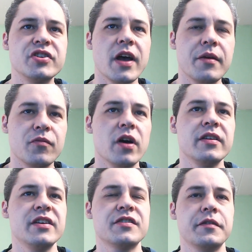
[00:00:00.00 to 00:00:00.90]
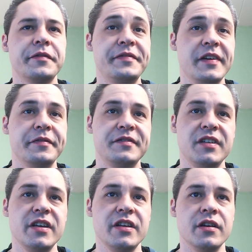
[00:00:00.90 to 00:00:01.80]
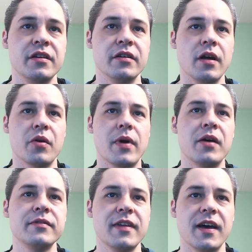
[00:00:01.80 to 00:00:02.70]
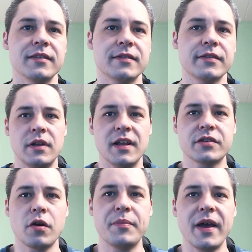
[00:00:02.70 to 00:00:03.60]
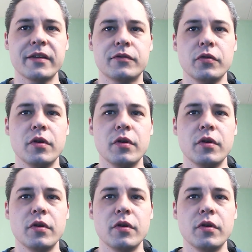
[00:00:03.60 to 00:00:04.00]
M1 is 15, around that. Let's go back to the